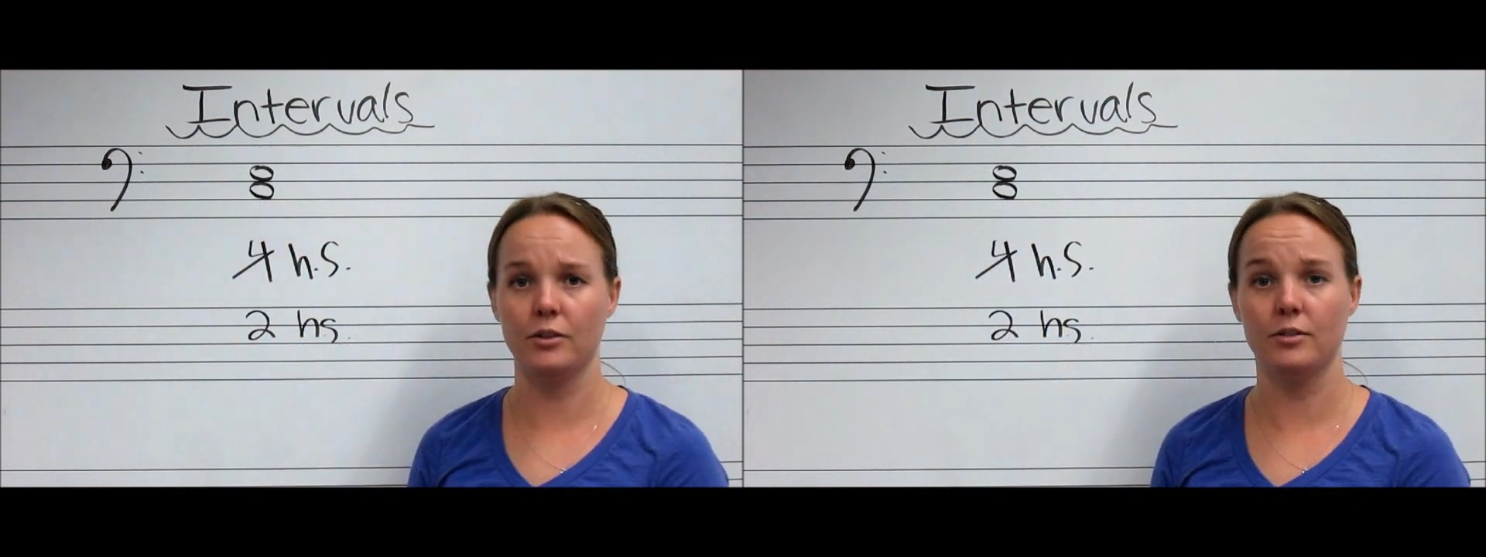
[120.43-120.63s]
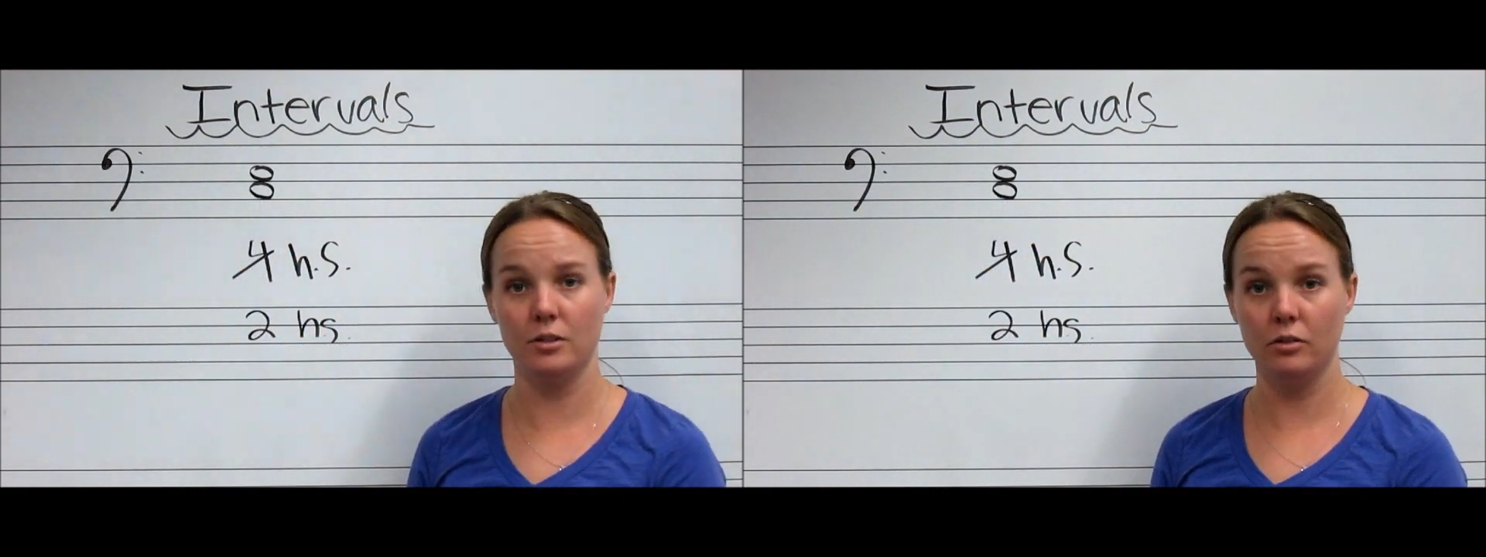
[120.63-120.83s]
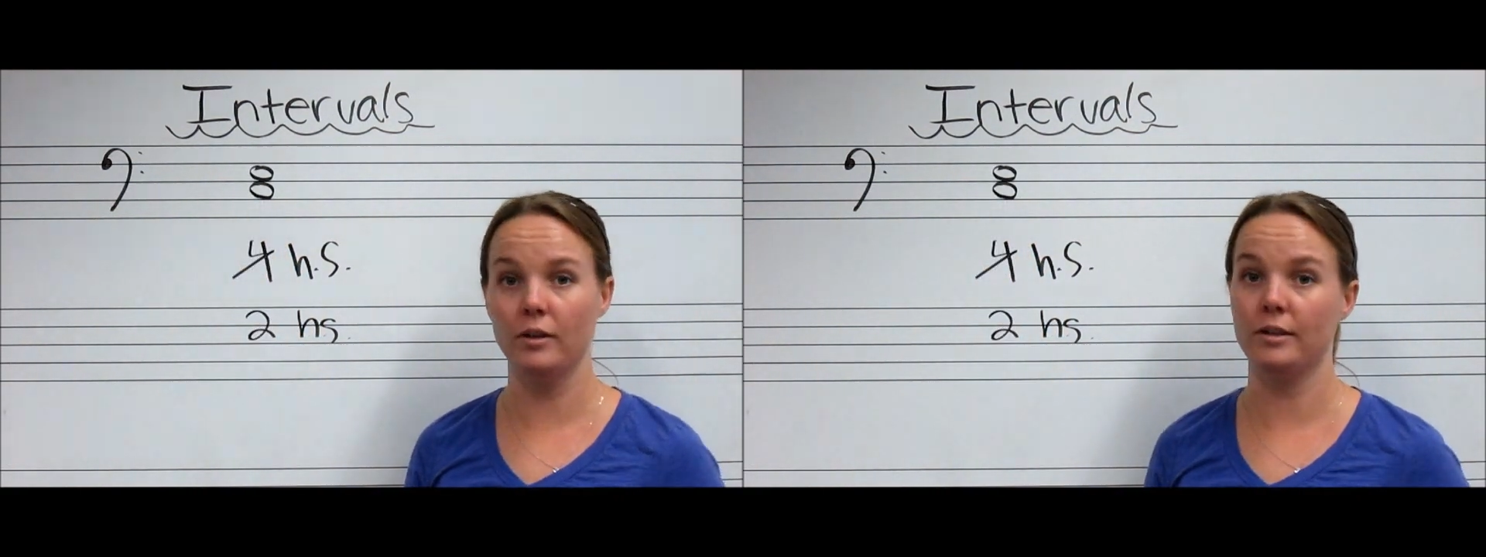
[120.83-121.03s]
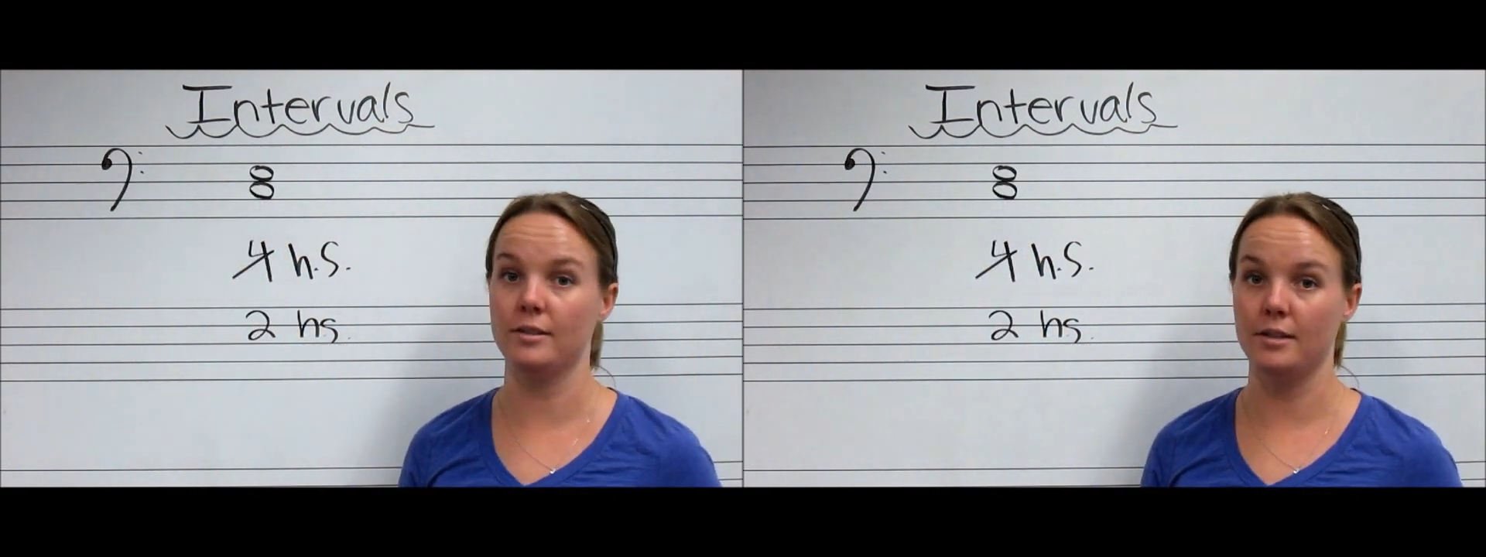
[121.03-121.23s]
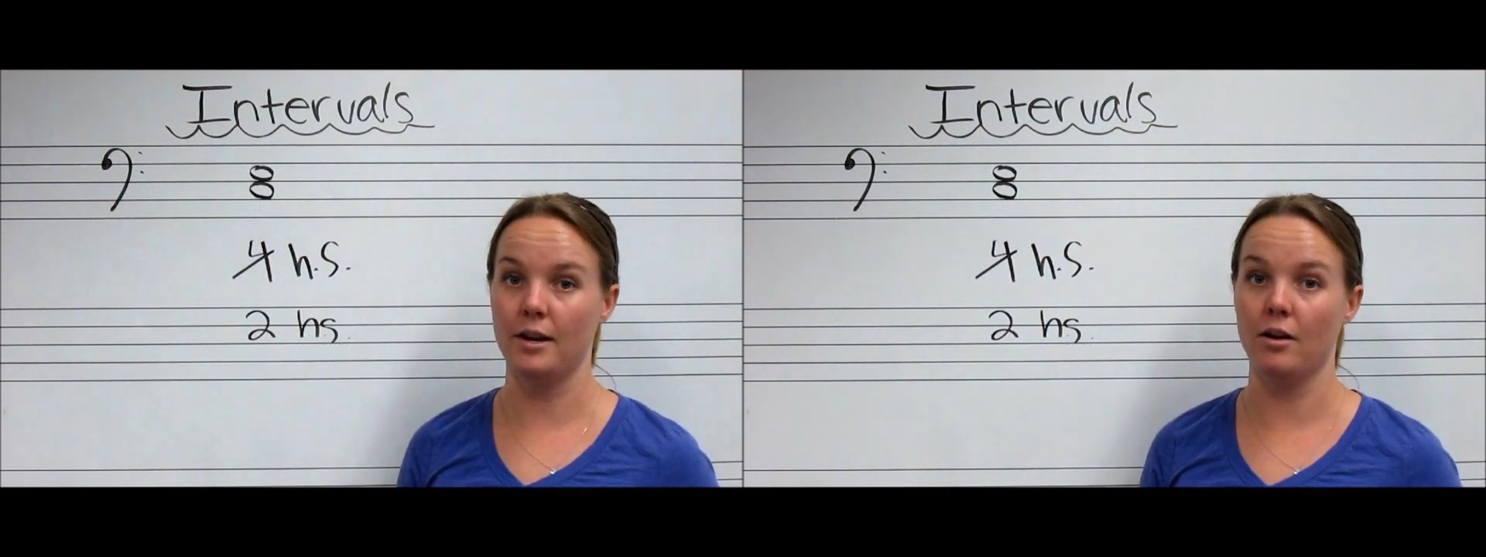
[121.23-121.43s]
They're still going to
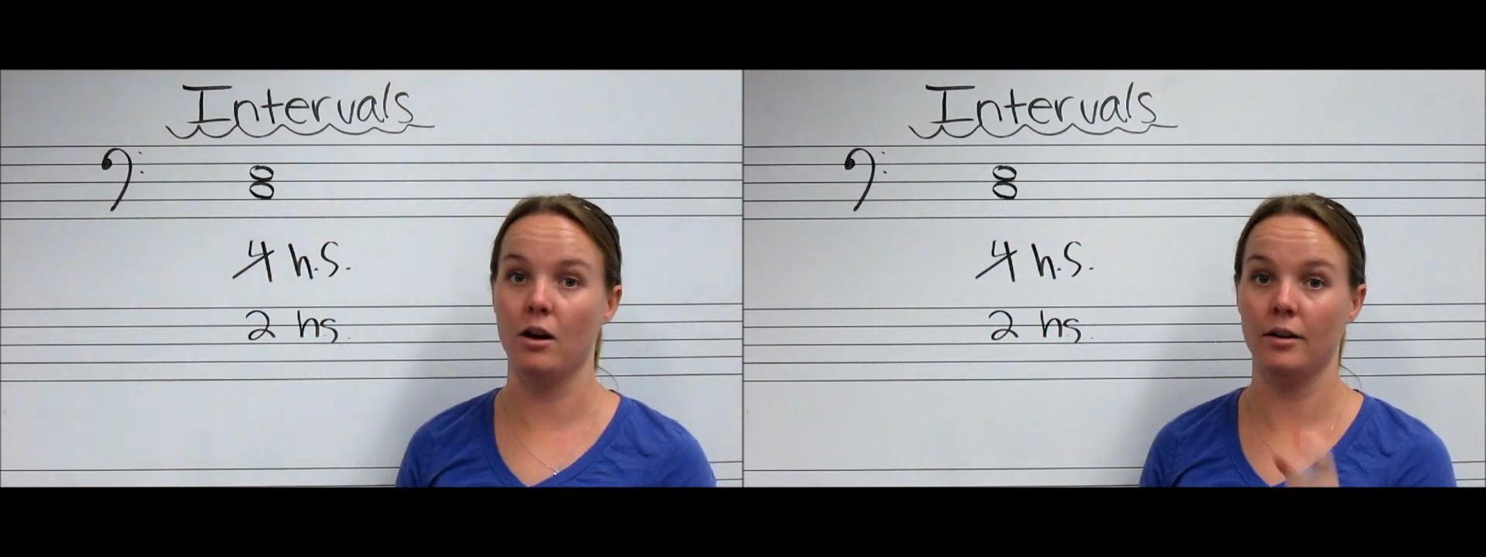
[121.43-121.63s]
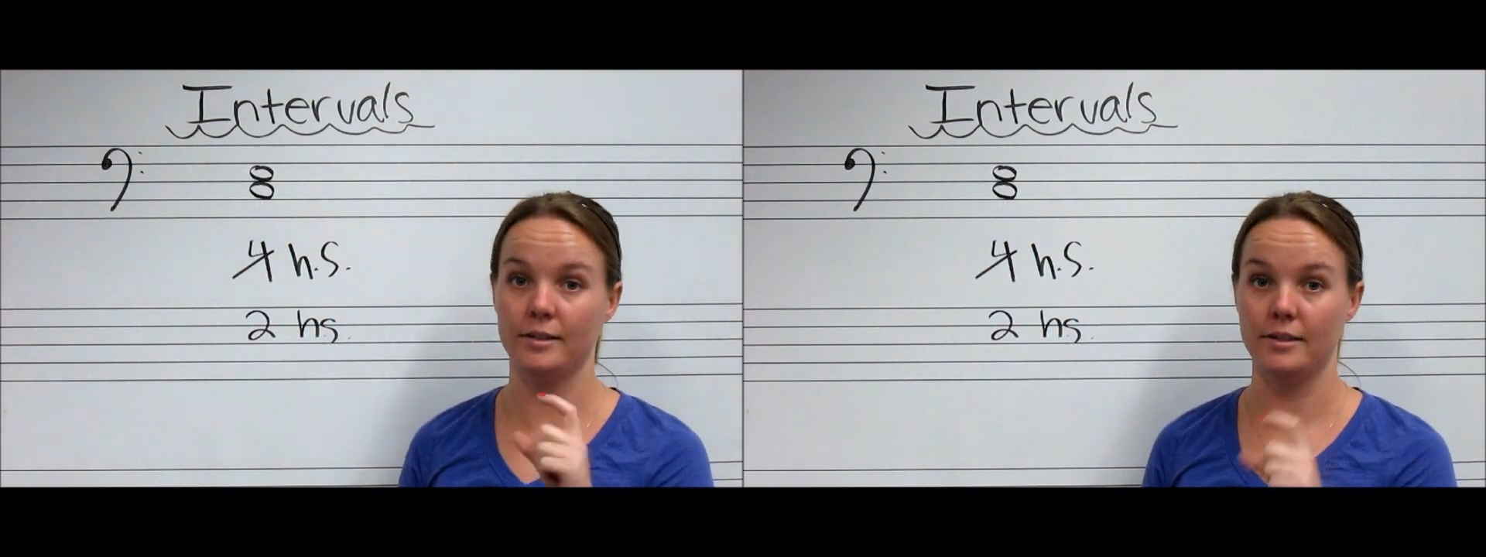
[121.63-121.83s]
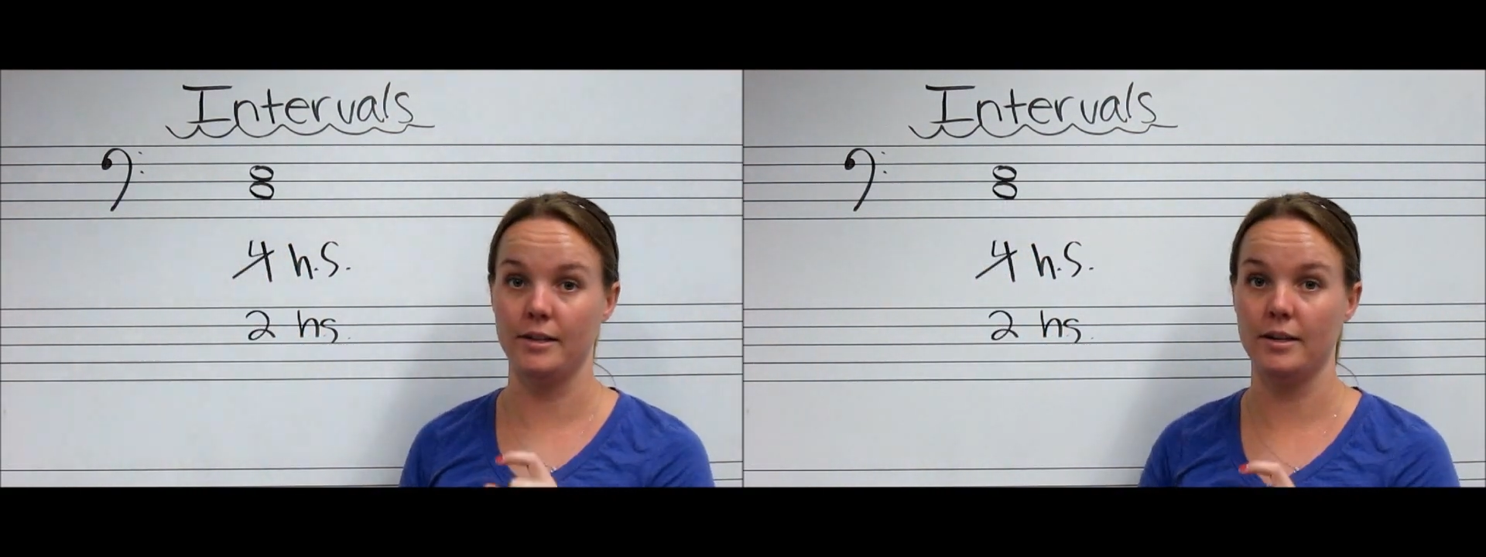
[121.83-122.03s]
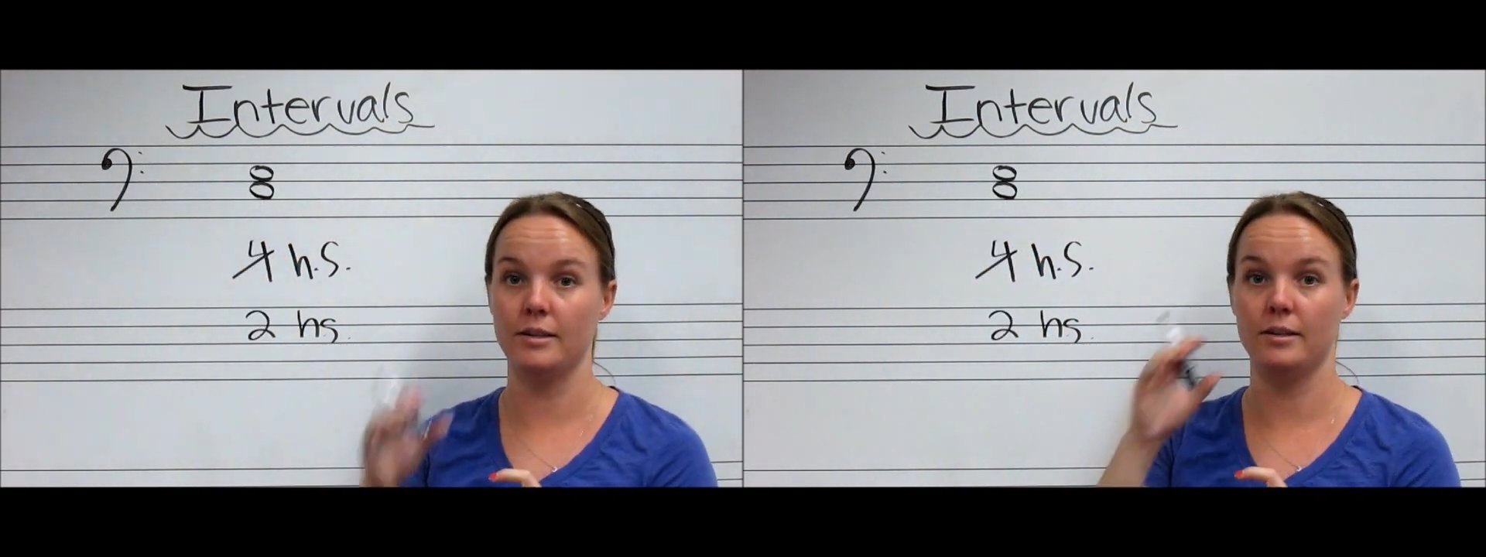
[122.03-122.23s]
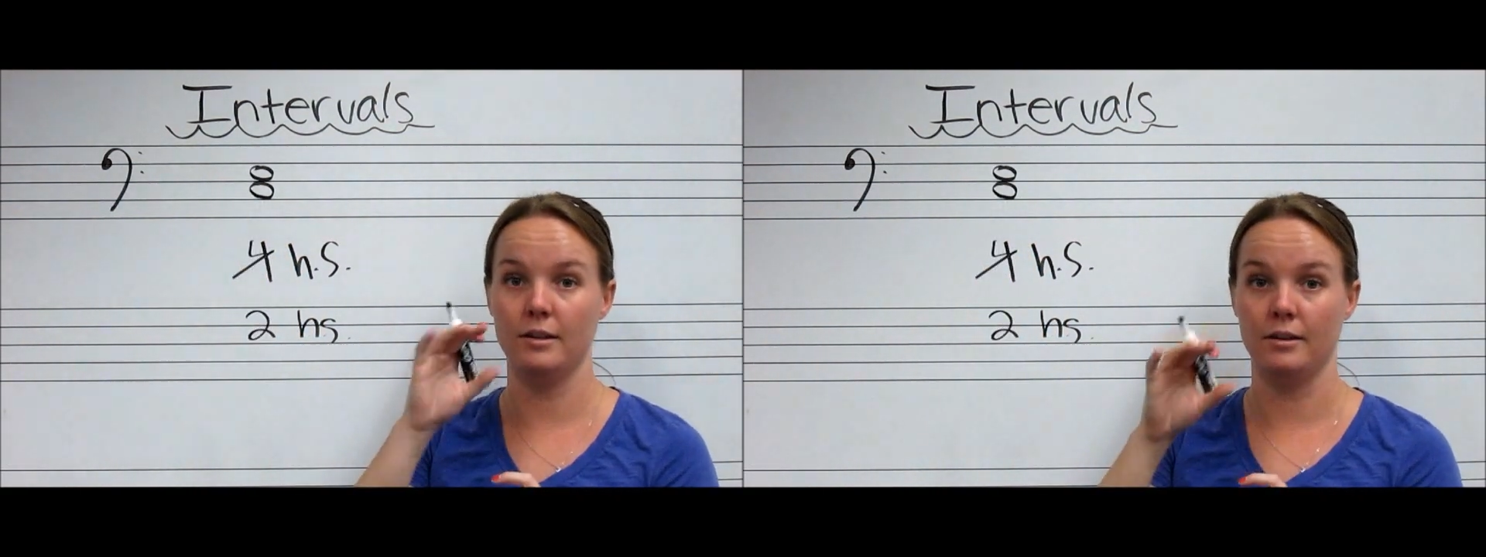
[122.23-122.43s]
stay on C
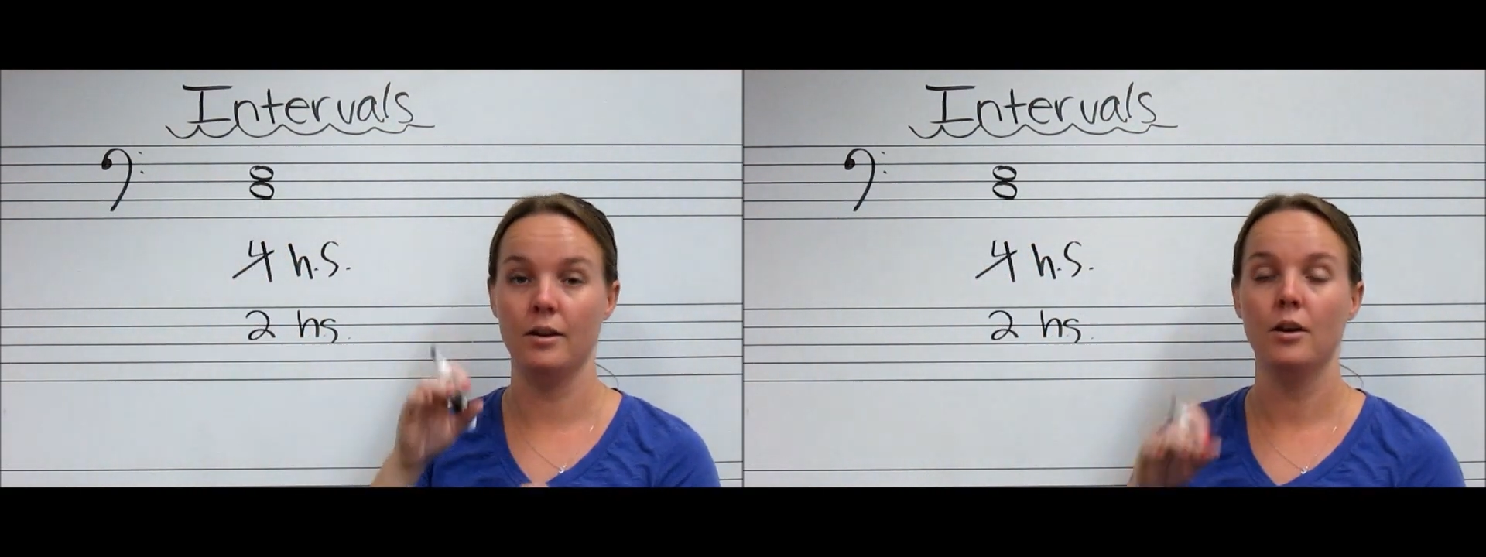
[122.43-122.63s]
and E.